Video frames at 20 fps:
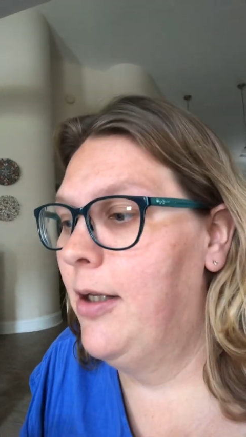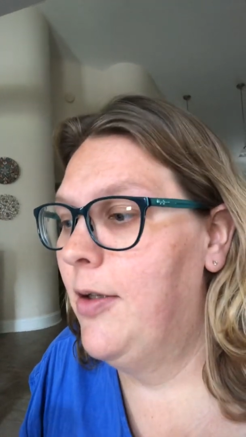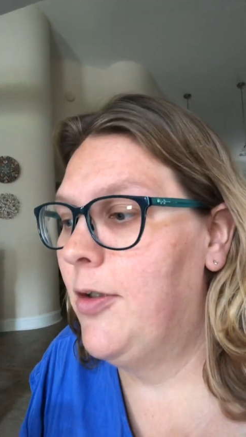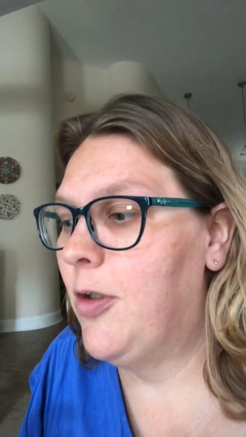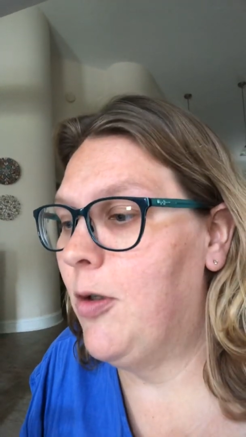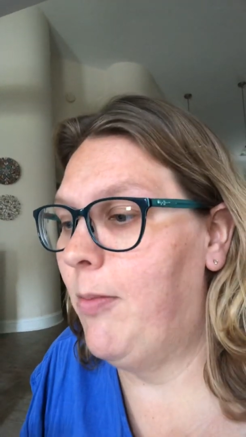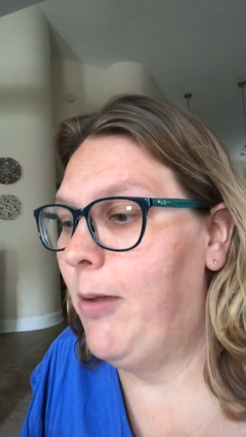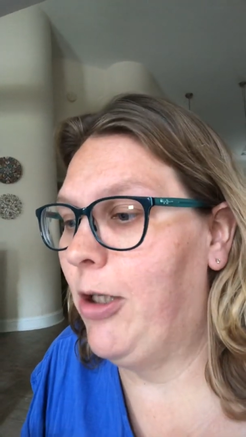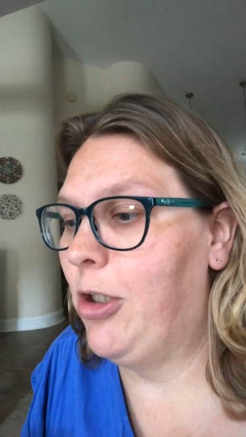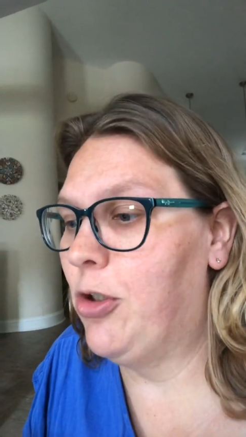
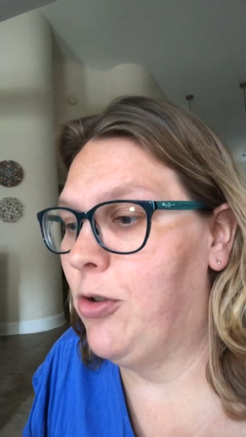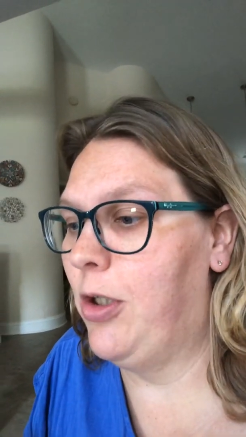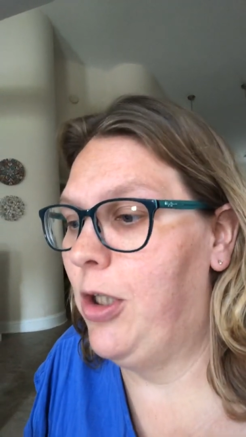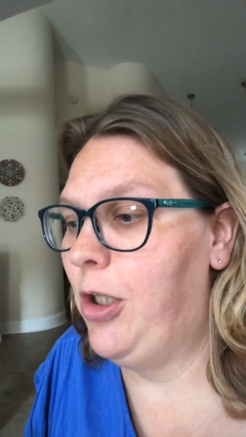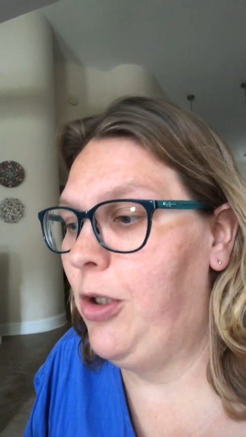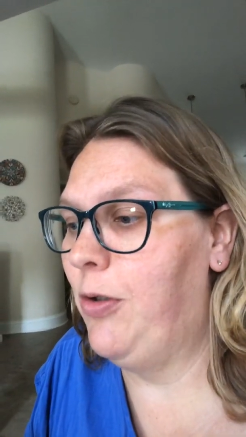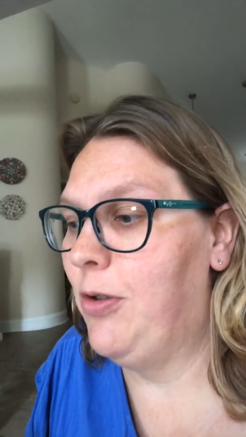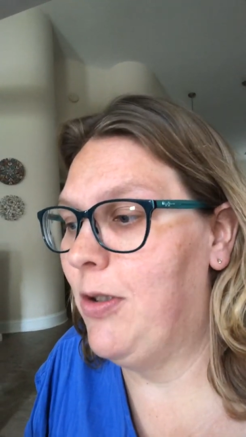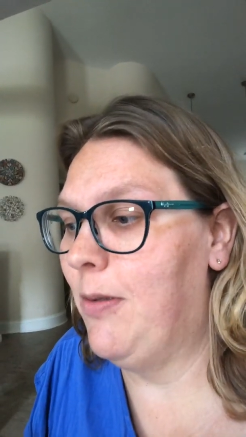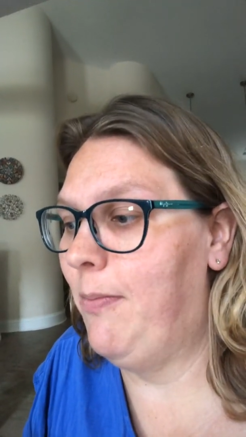So make sure
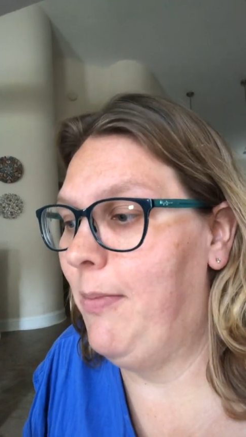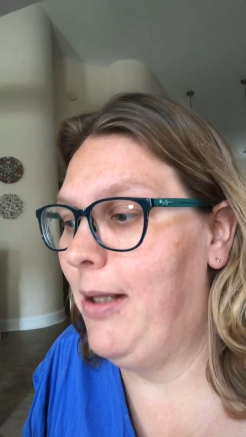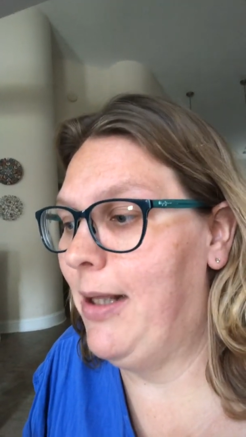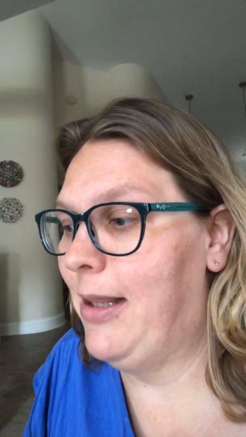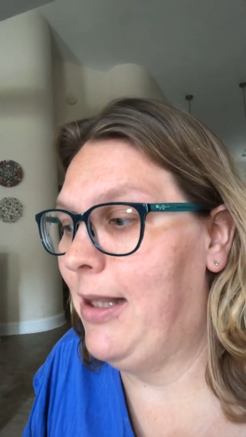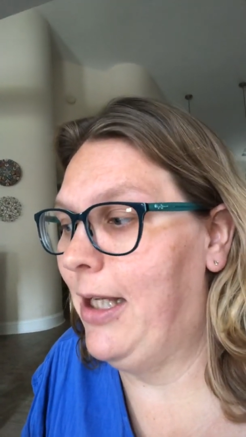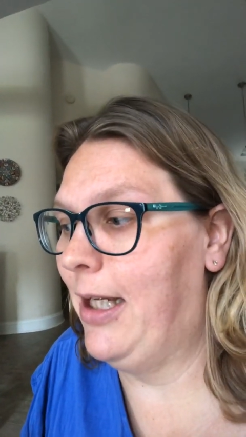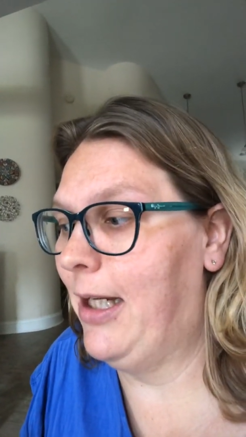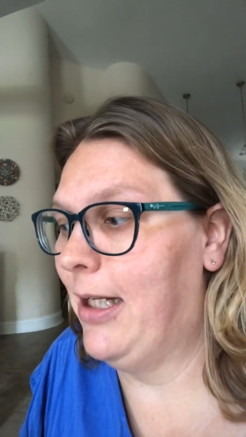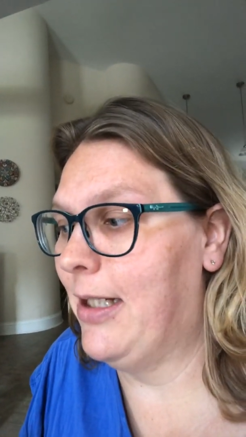that you
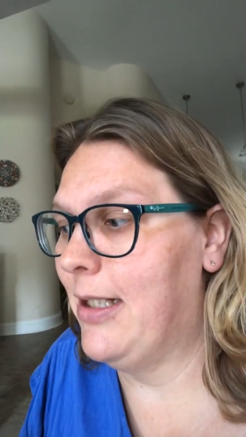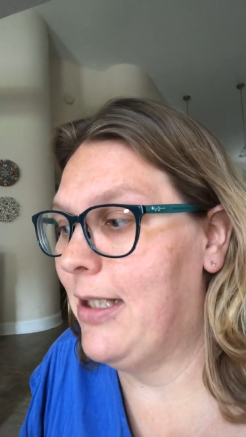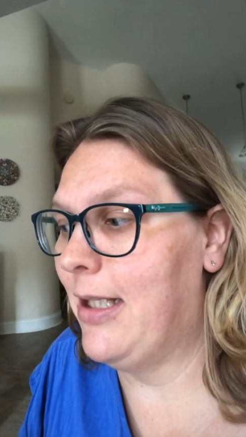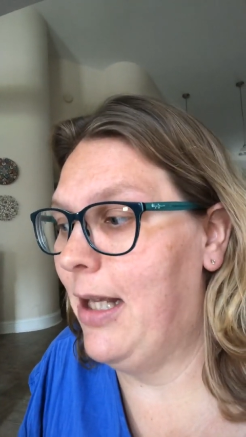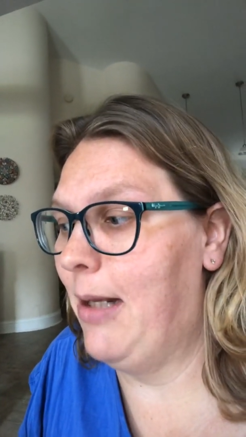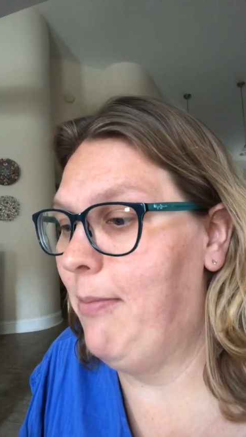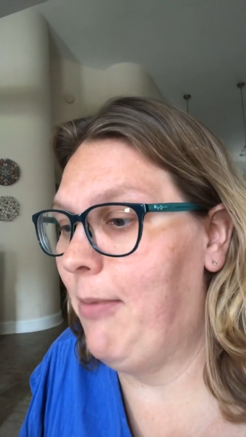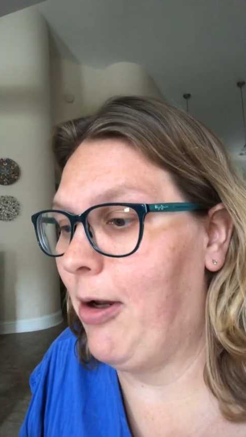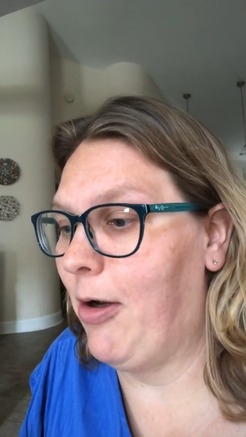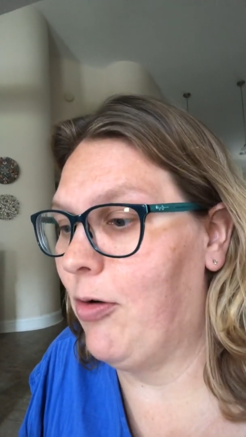submit things
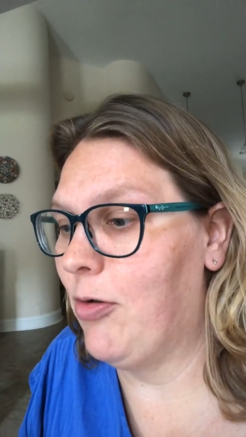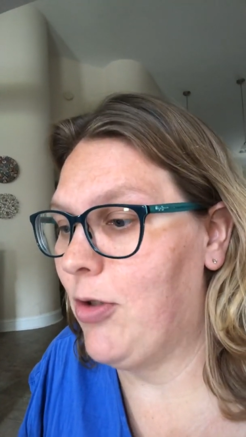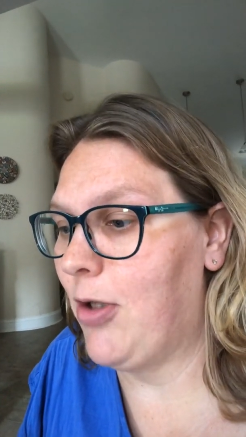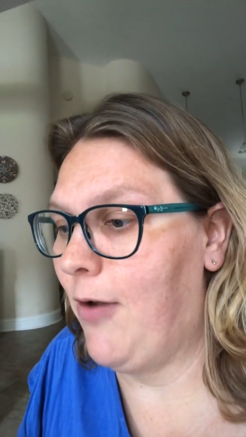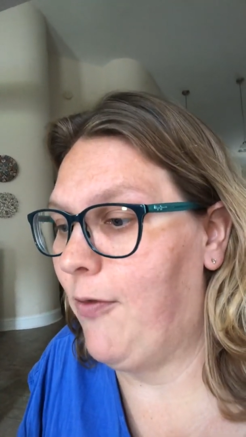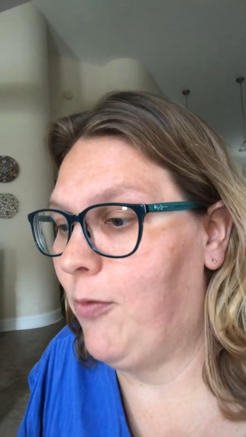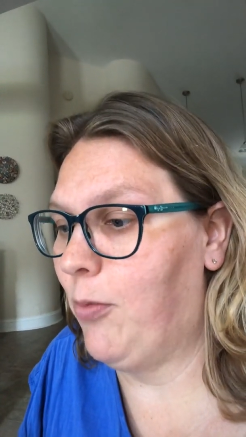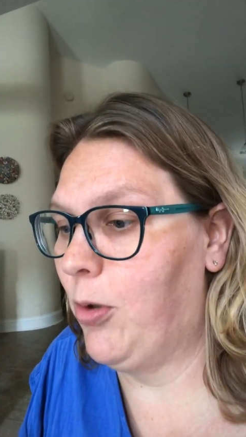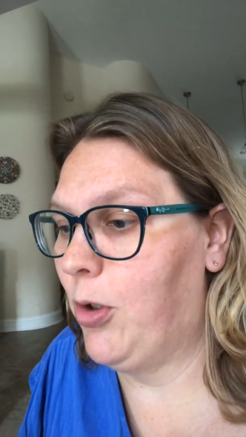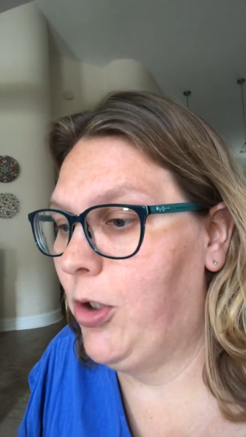in
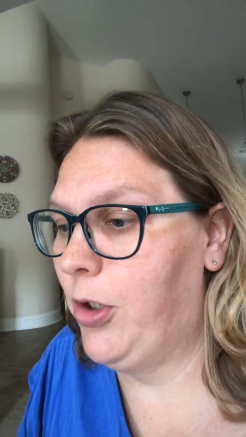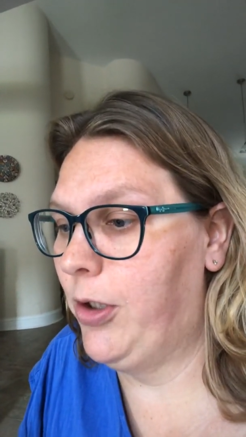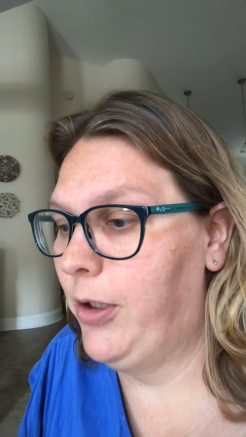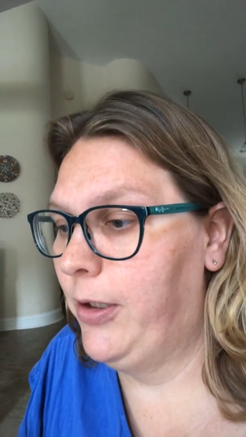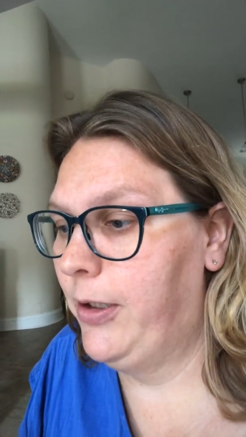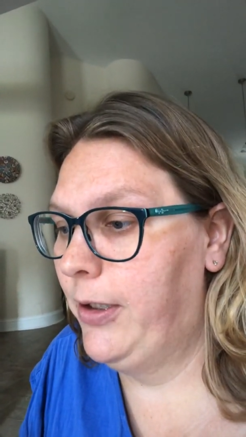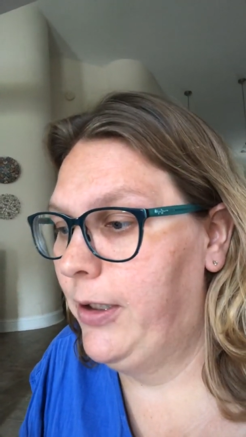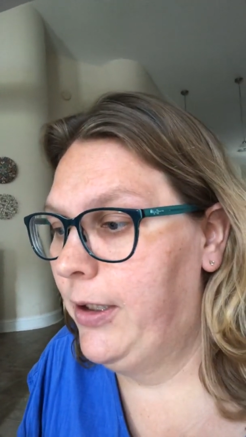Microsoft Word.